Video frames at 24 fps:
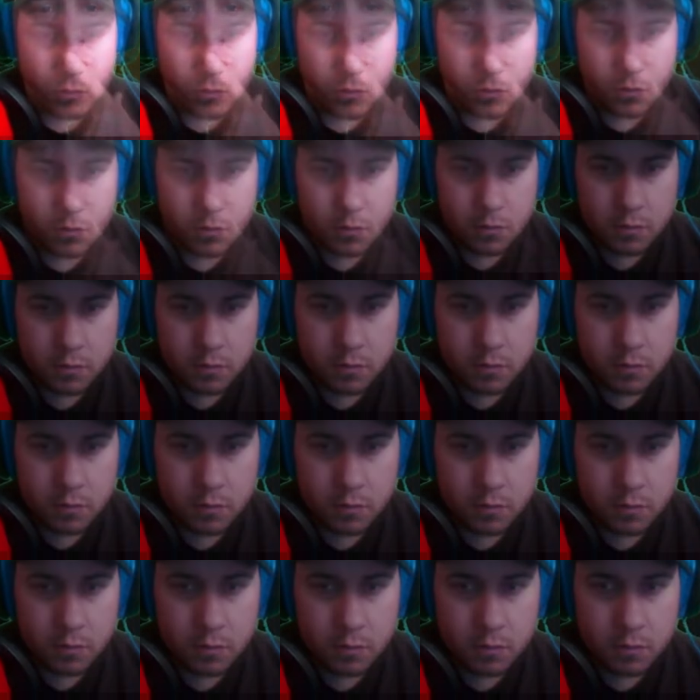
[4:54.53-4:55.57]

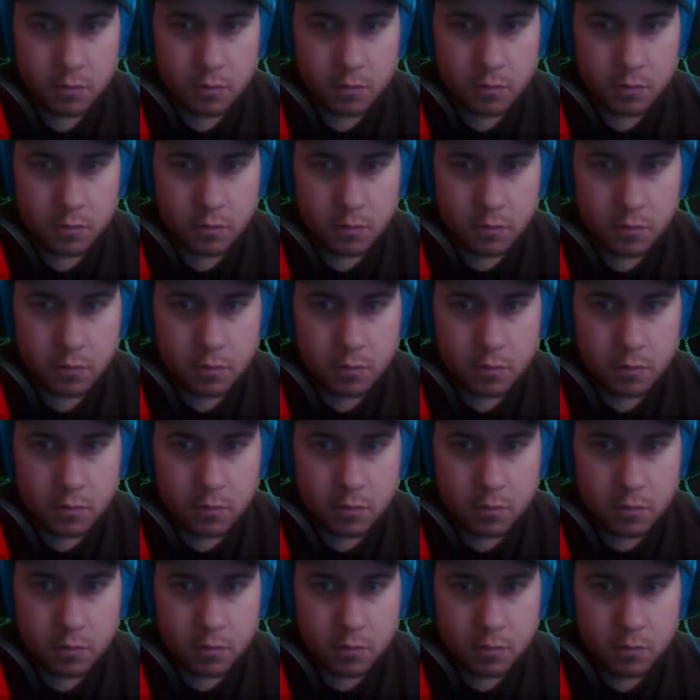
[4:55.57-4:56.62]

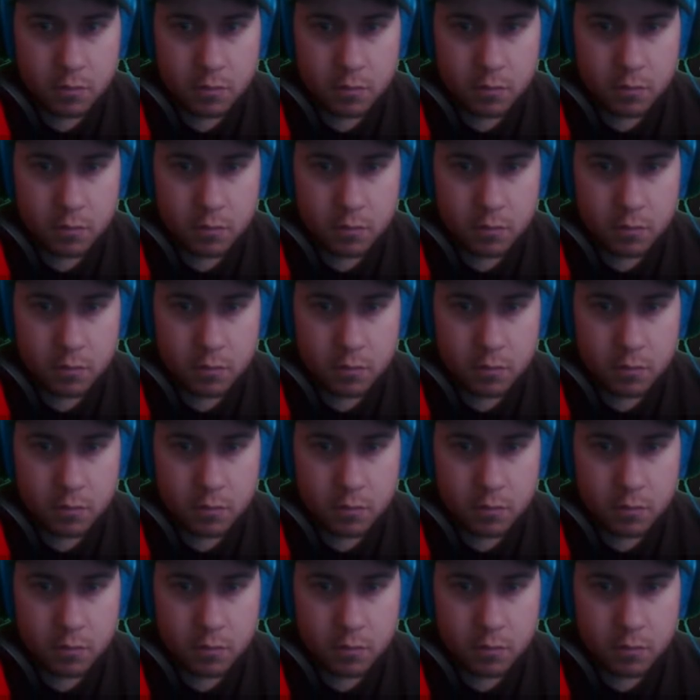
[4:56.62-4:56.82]
[no speech]